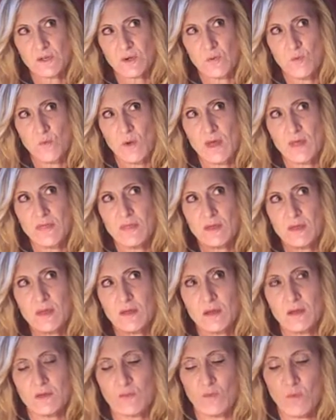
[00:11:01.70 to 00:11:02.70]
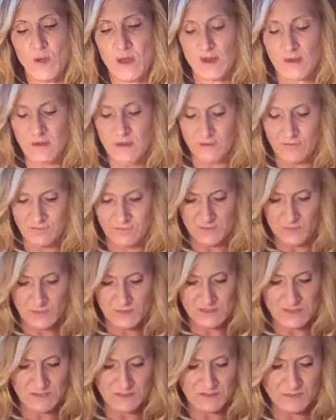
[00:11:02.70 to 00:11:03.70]
So when the
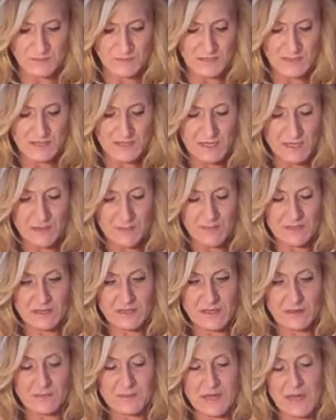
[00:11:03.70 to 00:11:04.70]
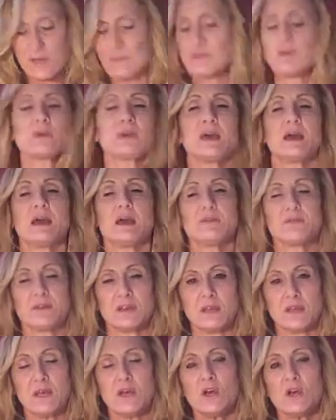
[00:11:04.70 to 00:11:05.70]
fluid starts building up in the abdominal
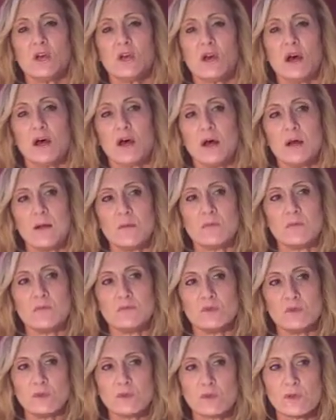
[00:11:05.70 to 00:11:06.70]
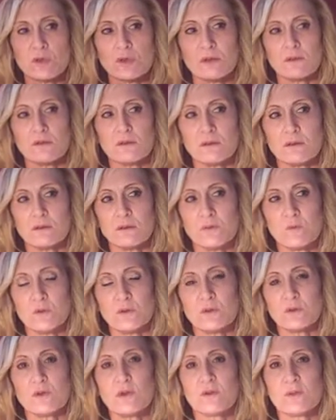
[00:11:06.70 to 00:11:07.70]
cavity, when
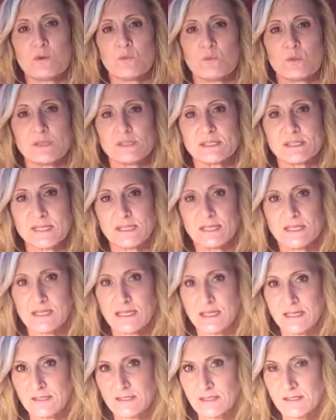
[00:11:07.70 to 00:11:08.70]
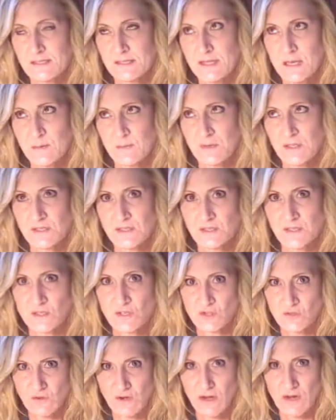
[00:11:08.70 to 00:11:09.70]
you hear the word centesis, that means
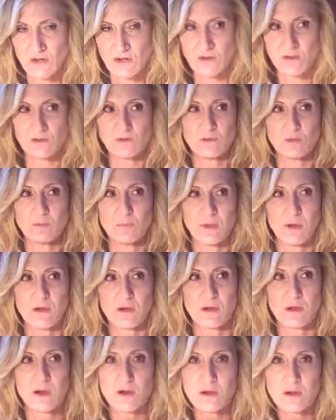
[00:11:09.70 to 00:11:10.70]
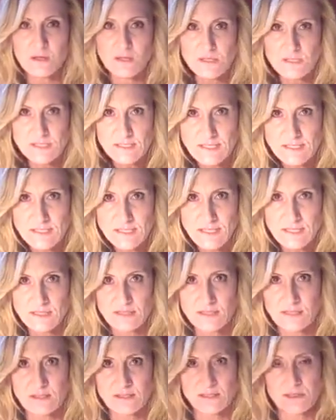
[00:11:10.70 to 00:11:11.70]
to drain. You can do a pericardial
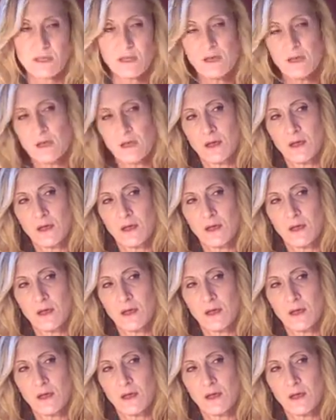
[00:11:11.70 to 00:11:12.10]
centesis,